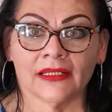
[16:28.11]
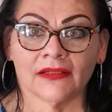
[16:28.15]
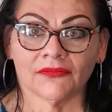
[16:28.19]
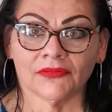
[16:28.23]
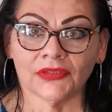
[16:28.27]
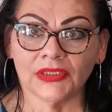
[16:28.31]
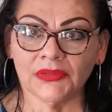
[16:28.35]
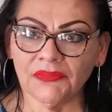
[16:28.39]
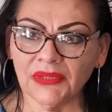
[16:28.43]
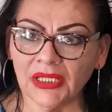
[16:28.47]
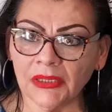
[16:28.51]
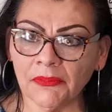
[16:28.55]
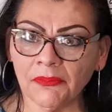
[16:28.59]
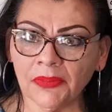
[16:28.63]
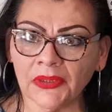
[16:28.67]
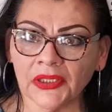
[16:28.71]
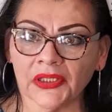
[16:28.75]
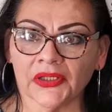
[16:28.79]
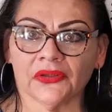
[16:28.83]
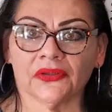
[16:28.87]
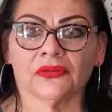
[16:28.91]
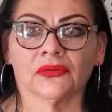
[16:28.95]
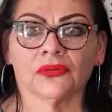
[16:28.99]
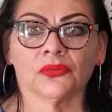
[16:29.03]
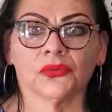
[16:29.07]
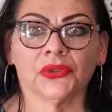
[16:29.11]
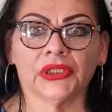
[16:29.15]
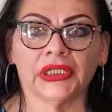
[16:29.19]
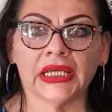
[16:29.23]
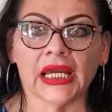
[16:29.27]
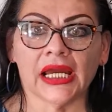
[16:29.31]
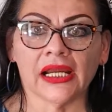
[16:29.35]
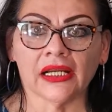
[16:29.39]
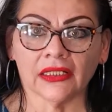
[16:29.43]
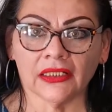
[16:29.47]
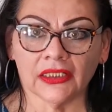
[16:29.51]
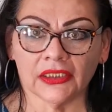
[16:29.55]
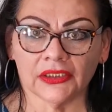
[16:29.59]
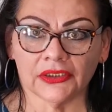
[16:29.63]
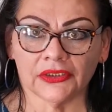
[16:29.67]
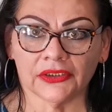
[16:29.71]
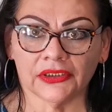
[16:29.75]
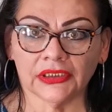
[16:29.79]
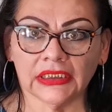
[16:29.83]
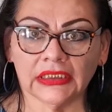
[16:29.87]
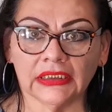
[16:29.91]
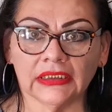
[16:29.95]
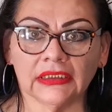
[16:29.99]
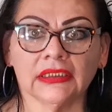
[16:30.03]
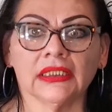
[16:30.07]
Remember, we are
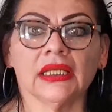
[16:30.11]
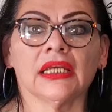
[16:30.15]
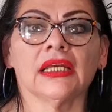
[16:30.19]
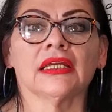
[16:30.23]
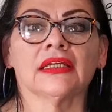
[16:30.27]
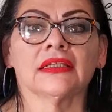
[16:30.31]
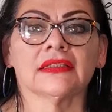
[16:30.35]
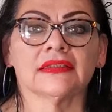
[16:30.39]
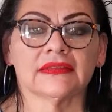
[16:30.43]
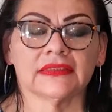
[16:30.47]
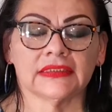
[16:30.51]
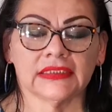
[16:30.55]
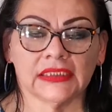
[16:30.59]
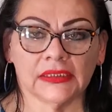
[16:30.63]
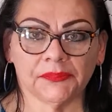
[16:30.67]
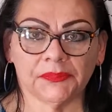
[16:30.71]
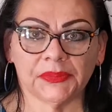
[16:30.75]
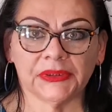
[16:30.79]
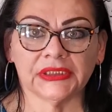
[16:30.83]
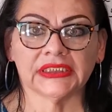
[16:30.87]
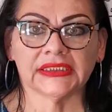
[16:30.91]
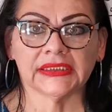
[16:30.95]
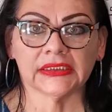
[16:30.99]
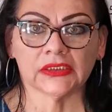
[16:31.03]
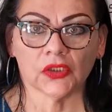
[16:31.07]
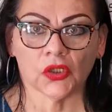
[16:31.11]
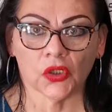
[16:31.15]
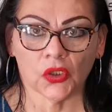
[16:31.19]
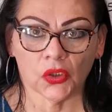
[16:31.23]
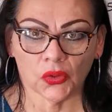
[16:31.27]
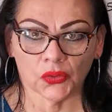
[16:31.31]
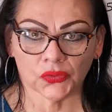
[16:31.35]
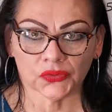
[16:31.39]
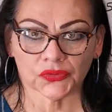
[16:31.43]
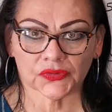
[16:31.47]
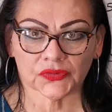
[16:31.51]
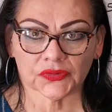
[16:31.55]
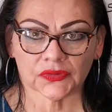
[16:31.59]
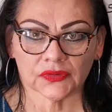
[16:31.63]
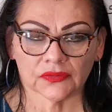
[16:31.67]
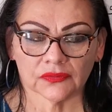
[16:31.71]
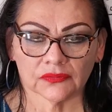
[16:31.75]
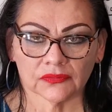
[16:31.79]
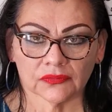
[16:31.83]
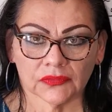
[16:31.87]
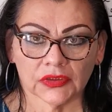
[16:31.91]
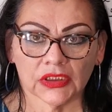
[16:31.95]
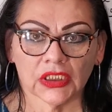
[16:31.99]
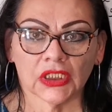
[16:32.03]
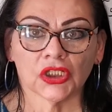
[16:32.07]
learning CPT codes,
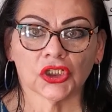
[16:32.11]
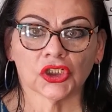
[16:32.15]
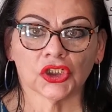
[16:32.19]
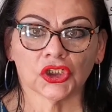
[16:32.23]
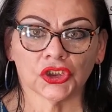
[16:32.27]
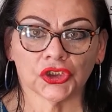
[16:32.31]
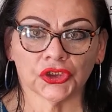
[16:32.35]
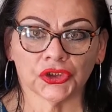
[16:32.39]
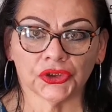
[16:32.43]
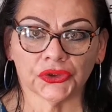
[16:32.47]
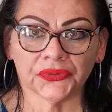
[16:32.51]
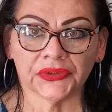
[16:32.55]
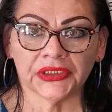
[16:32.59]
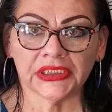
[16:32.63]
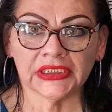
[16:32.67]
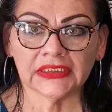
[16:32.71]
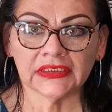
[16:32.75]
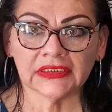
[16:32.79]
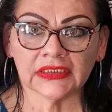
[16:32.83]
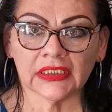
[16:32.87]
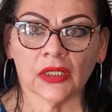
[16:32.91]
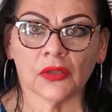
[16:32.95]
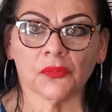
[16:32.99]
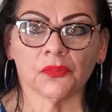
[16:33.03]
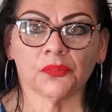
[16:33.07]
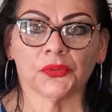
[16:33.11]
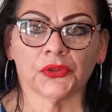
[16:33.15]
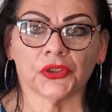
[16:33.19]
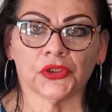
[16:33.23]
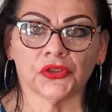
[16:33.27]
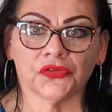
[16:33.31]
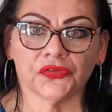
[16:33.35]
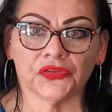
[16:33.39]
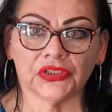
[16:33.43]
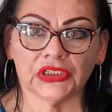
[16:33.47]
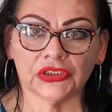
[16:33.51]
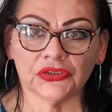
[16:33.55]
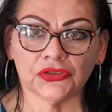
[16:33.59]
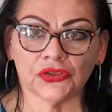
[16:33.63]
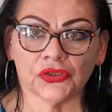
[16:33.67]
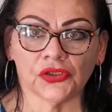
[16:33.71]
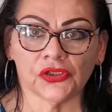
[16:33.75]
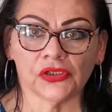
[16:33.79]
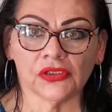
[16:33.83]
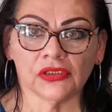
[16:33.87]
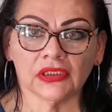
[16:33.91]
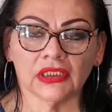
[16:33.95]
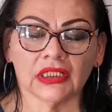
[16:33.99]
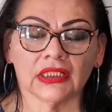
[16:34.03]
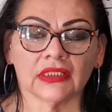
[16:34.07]
current
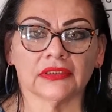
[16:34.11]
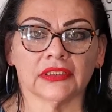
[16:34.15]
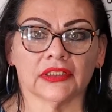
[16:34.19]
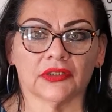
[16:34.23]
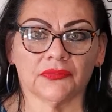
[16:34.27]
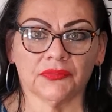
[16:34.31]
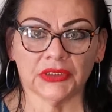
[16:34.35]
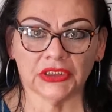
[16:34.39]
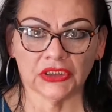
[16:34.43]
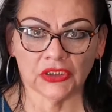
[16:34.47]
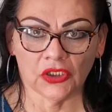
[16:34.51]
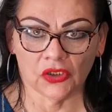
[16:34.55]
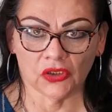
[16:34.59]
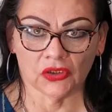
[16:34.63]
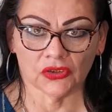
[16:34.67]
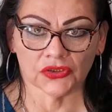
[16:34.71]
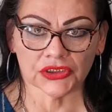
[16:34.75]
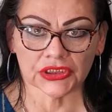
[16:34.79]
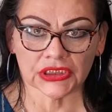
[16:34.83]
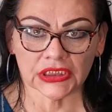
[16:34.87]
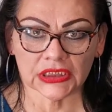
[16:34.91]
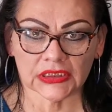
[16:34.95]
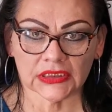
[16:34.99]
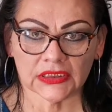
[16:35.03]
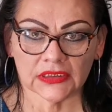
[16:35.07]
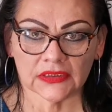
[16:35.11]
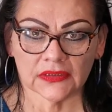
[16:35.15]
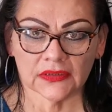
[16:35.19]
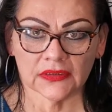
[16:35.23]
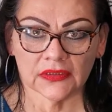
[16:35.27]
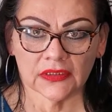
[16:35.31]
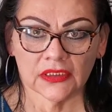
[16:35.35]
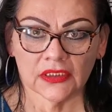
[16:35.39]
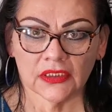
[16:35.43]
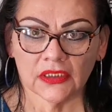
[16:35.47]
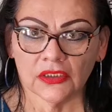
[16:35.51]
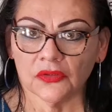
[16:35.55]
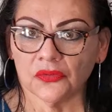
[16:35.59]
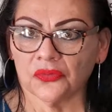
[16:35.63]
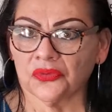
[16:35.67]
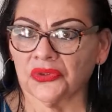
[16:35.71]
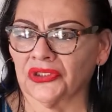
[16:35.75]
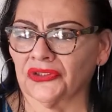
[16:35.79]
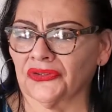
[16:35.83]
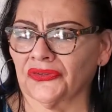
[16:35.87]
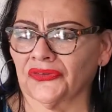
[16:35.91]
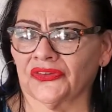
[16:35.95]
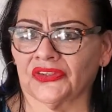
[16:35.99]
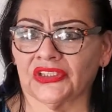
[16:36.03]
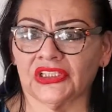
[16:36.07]
procedural terminology.
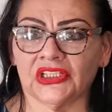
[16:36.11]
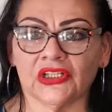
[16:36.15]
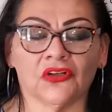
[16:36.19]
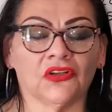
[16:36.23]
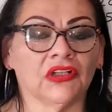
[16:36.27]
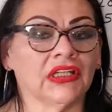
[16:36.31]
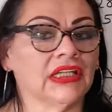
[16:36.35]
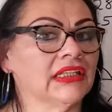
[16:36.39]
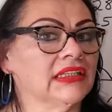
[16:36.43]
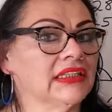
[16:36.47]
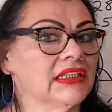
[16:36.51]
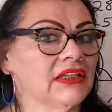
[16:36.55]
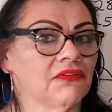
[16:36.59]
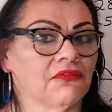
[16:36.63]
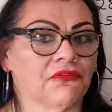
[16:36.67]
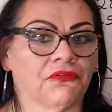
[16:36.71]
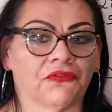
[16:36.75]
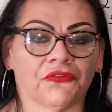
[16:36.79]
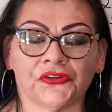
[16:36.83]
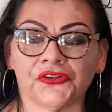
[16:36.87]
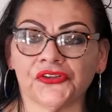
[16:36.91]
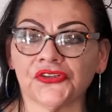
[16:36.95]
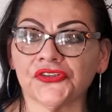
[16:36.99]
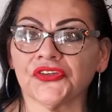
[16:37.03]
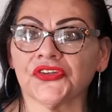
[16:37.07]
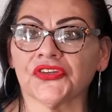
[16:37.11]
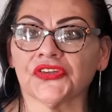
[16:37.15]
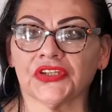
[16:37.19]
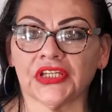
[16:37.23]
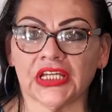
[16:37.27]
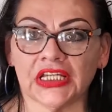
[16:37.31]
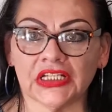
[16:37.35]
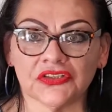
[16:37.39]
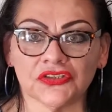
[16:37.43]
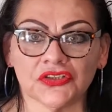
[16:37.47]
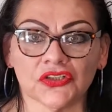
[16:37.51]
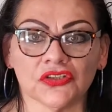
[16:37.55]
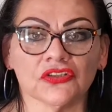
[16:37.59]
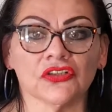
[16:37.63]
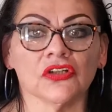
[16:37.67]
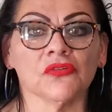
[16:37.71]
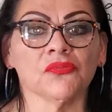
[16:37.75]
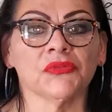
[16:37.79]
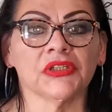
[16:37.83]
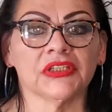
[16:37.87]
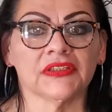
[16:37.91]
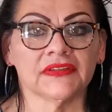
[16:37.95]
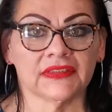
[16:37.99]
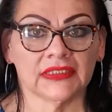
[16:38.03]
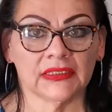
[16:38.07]
We are still in the first section
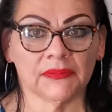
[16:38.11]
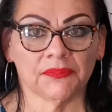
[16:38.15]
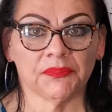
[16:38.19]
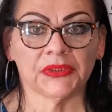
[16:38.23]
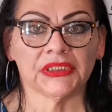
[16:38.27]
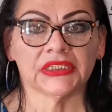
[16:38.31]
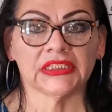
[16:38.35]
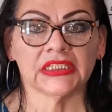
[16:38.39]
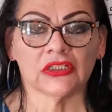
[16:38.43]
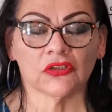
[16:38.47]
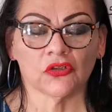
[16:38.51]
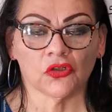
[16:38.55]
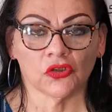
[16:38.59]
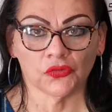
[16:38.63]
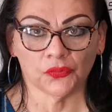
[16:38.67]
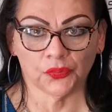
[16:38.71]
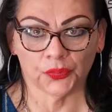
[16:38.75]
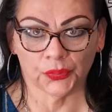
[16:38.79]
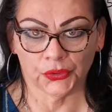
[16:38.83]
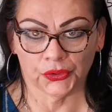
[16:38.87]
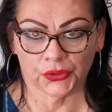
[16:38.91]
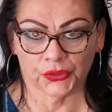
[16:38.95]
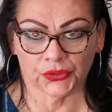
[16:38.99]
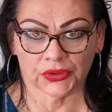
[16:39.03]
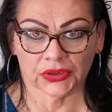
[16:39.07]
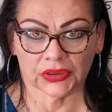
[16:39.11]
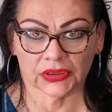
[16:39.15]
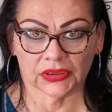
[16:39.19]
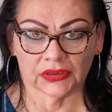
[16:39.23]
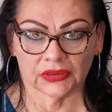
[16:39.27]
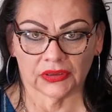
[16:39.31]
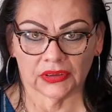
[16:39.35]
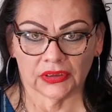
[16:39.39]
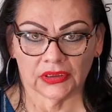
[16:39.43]
of the CPT code book.